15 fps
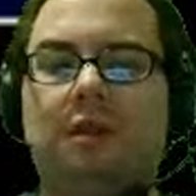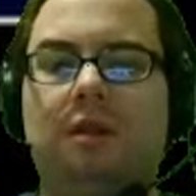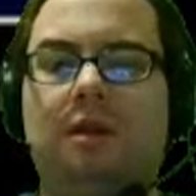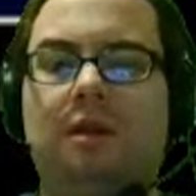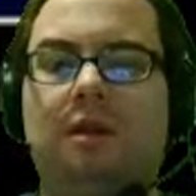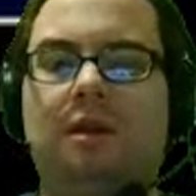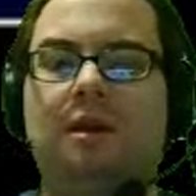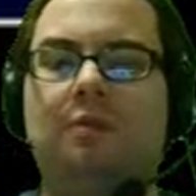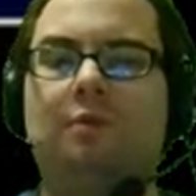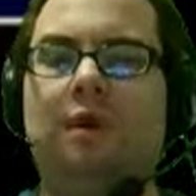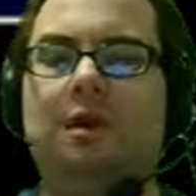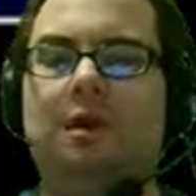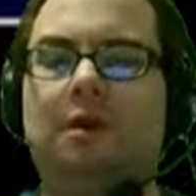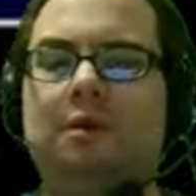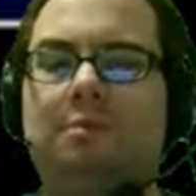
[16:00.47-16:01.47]
But once it was
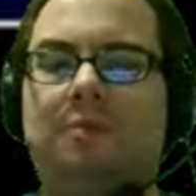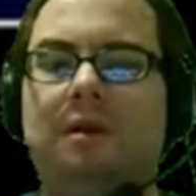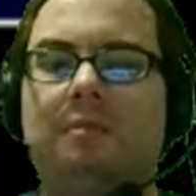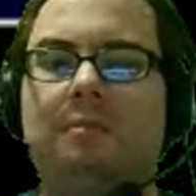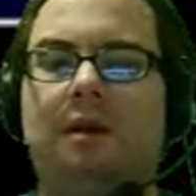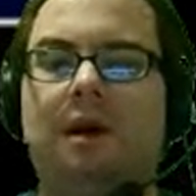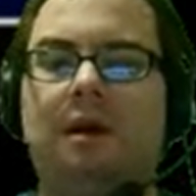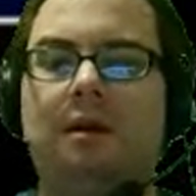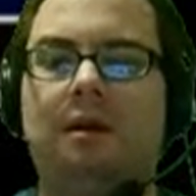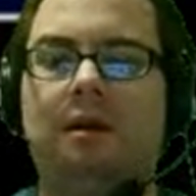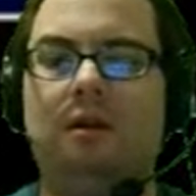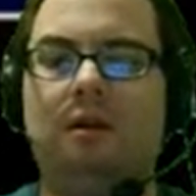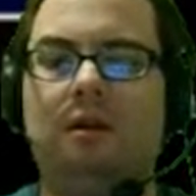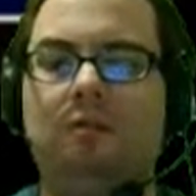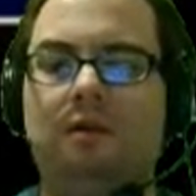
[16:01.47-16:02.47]
completed,
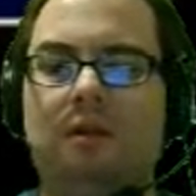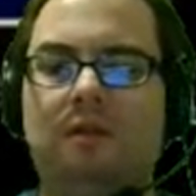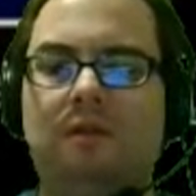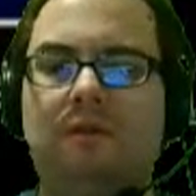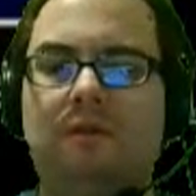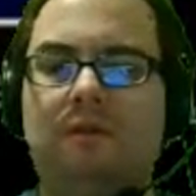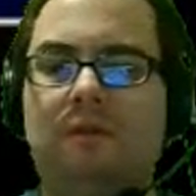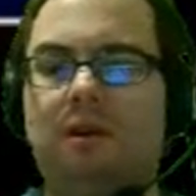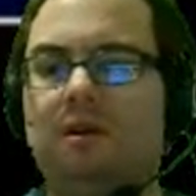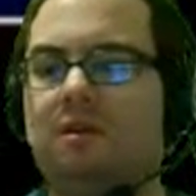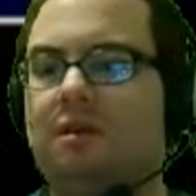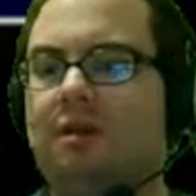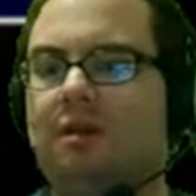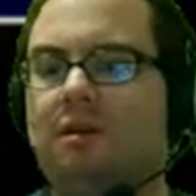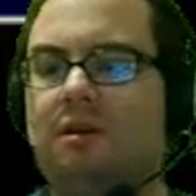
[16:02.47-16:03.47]
it's been bad.
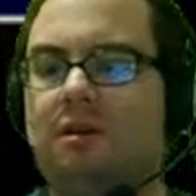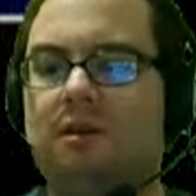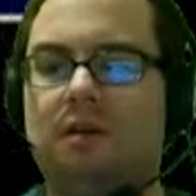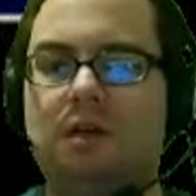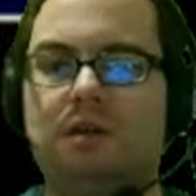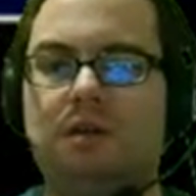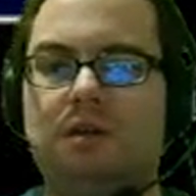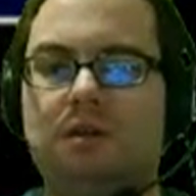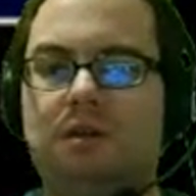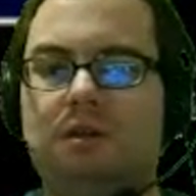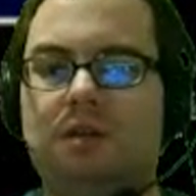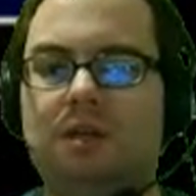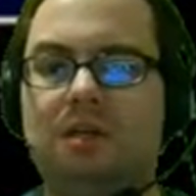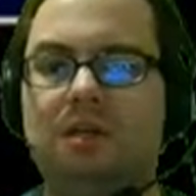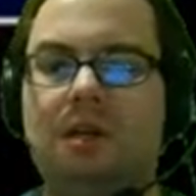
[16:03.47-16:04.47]
Within a few years,
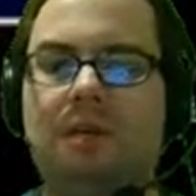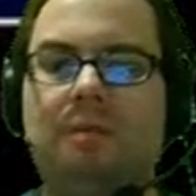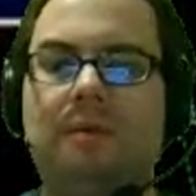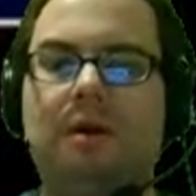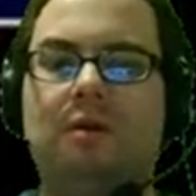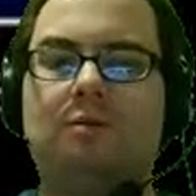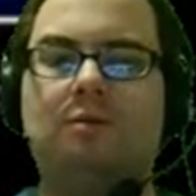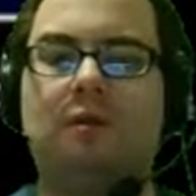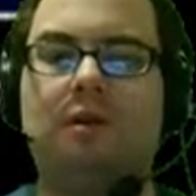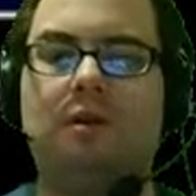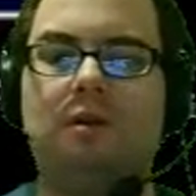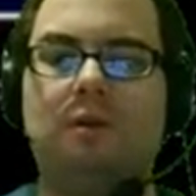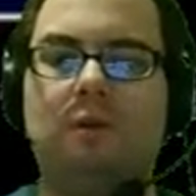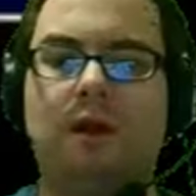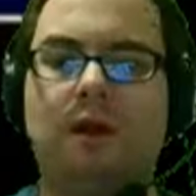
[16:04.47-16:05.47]
all the treasure
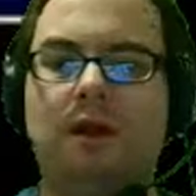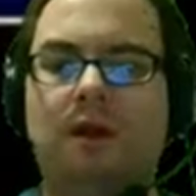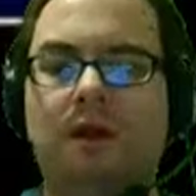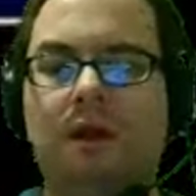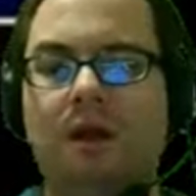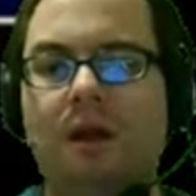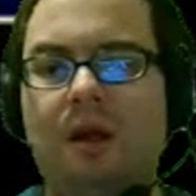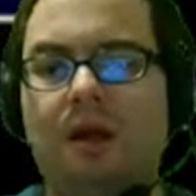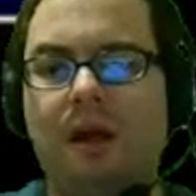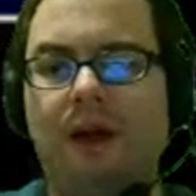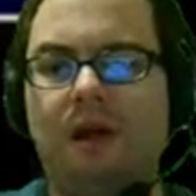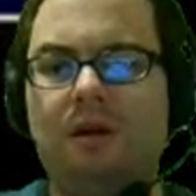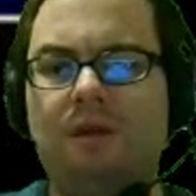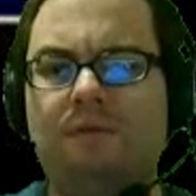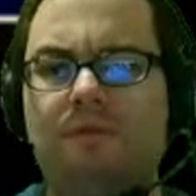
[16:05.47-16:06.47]
trees on the mountain withered
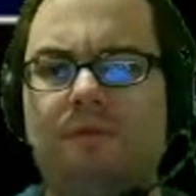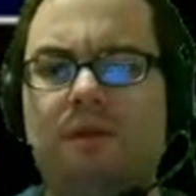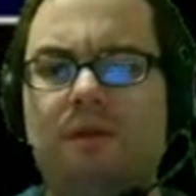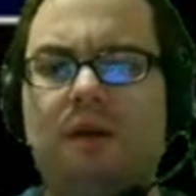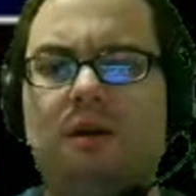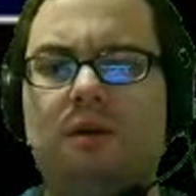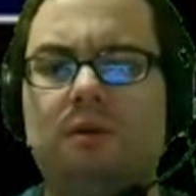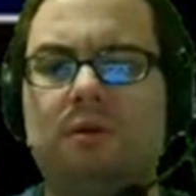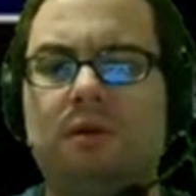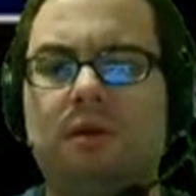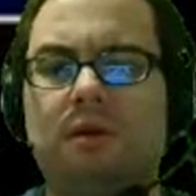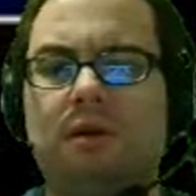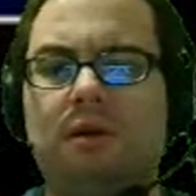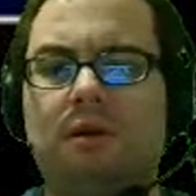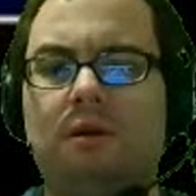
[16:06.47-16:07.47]
away. I
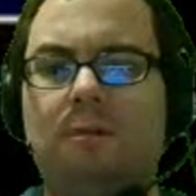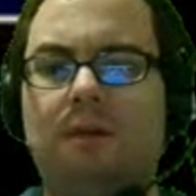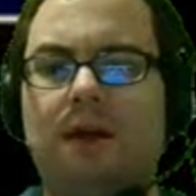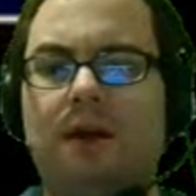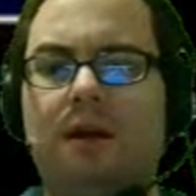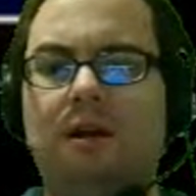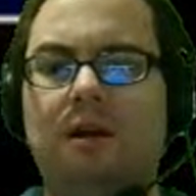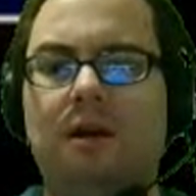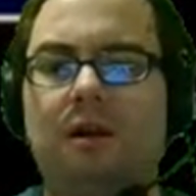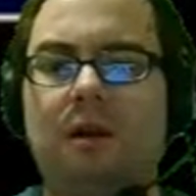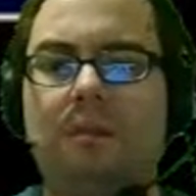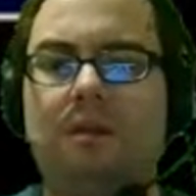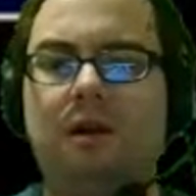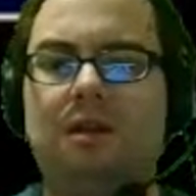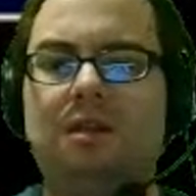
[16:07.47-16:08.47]
don't know if the reactor was
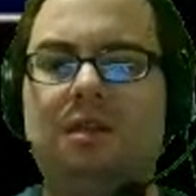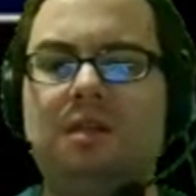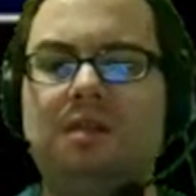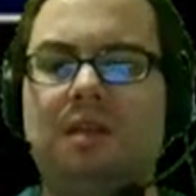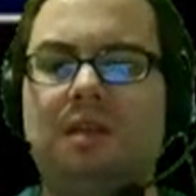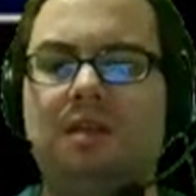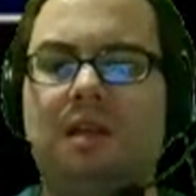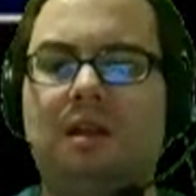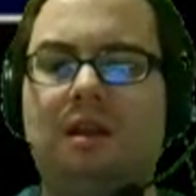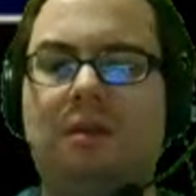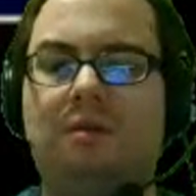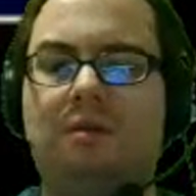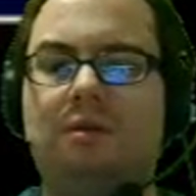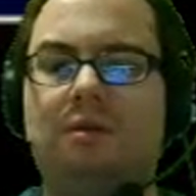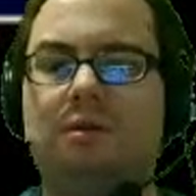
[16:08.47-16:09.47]
good or bad. I
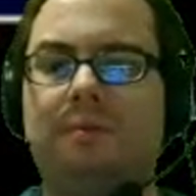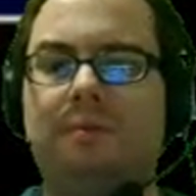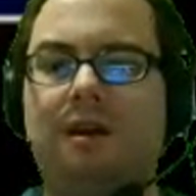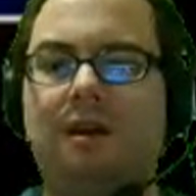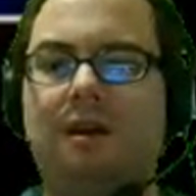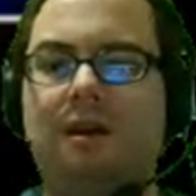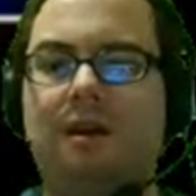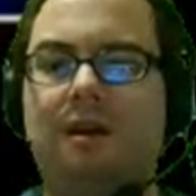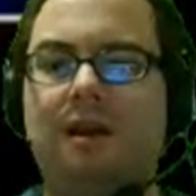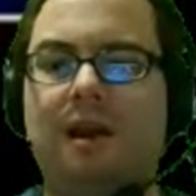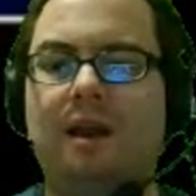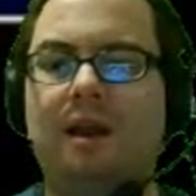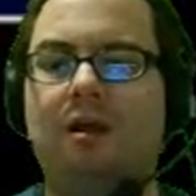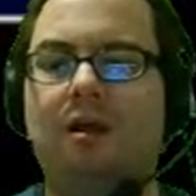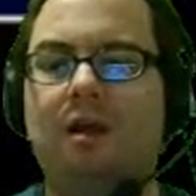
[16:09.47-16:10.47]
mean, it's easy to say that
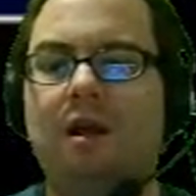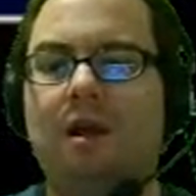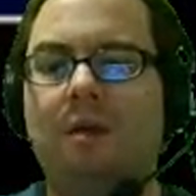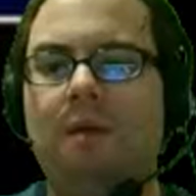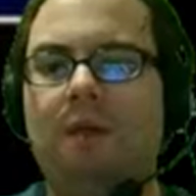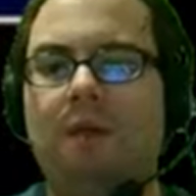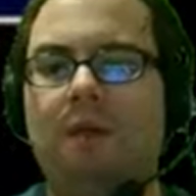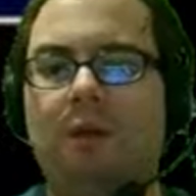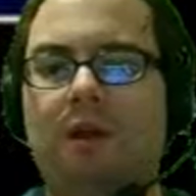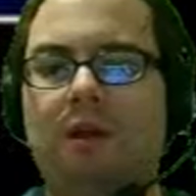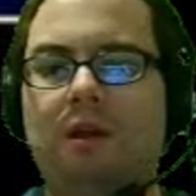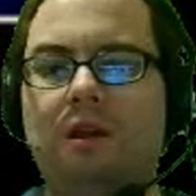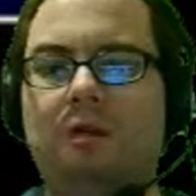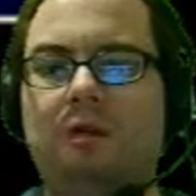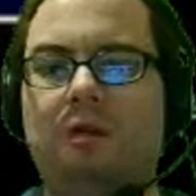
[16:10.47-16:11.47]
it was a bad idea
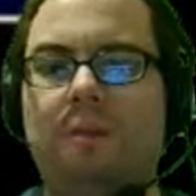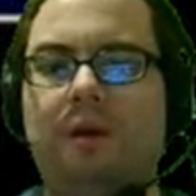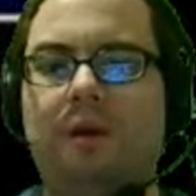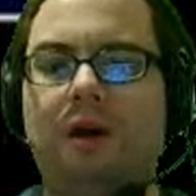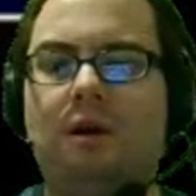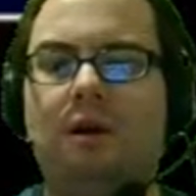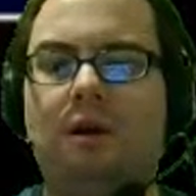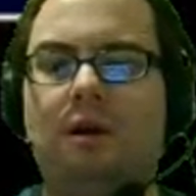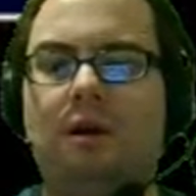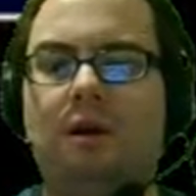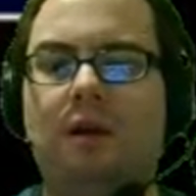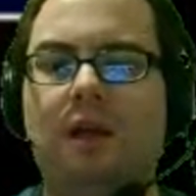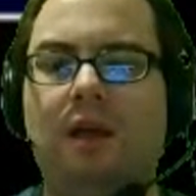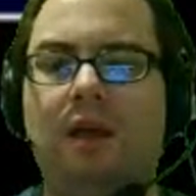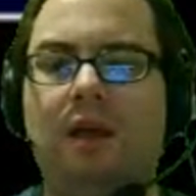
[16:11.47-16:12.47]
now, but what can
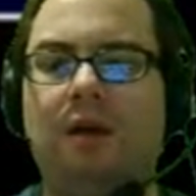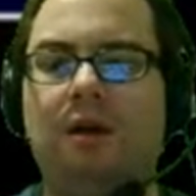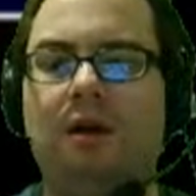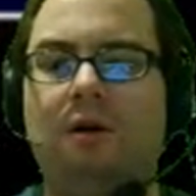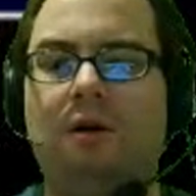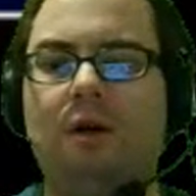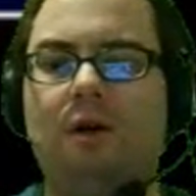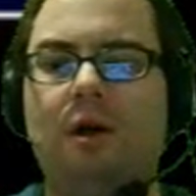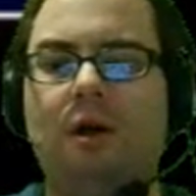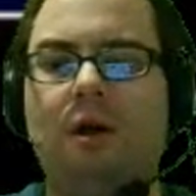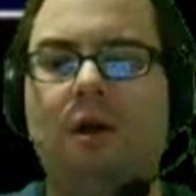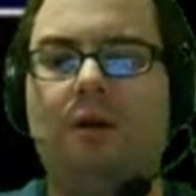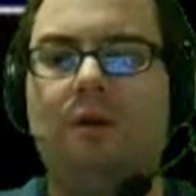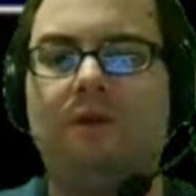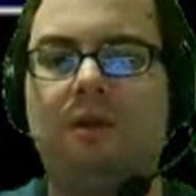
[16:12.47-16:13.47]
you do about it?
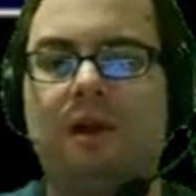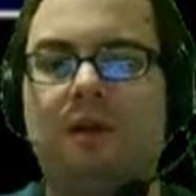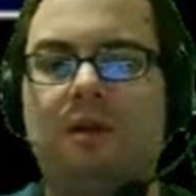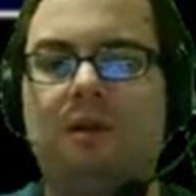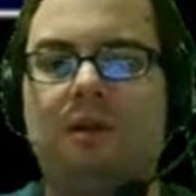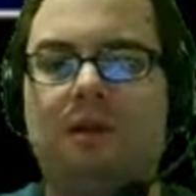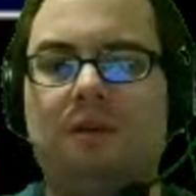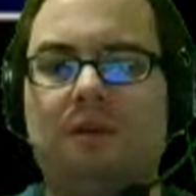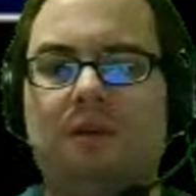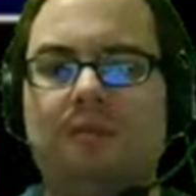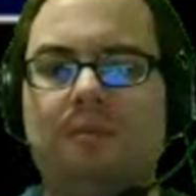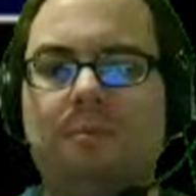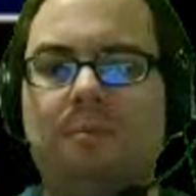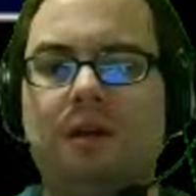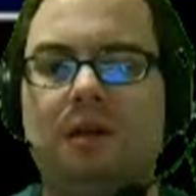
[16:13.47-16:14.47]
Anyhow,
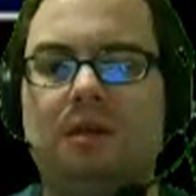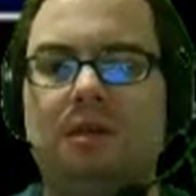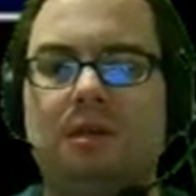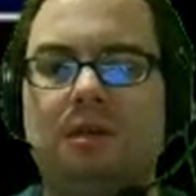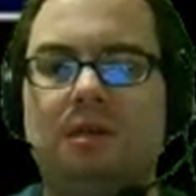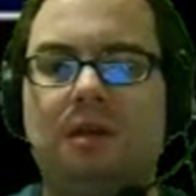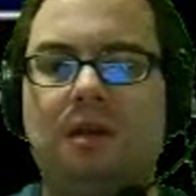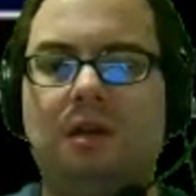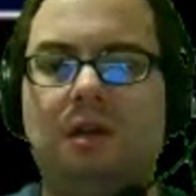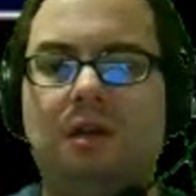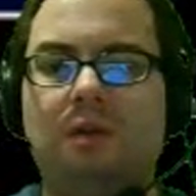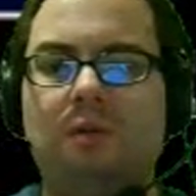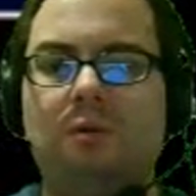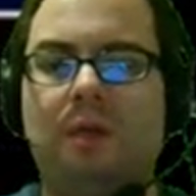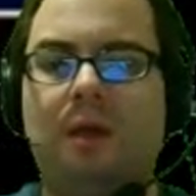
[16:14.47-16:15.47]
we've got to get rid of the
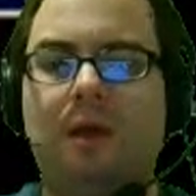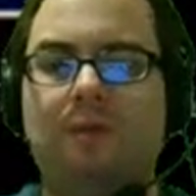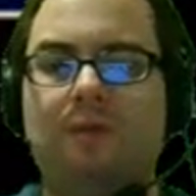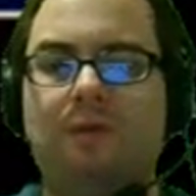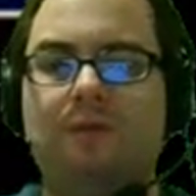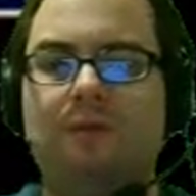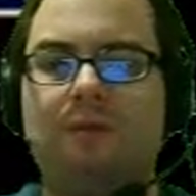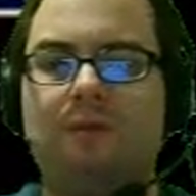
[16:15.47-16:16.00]
monsters.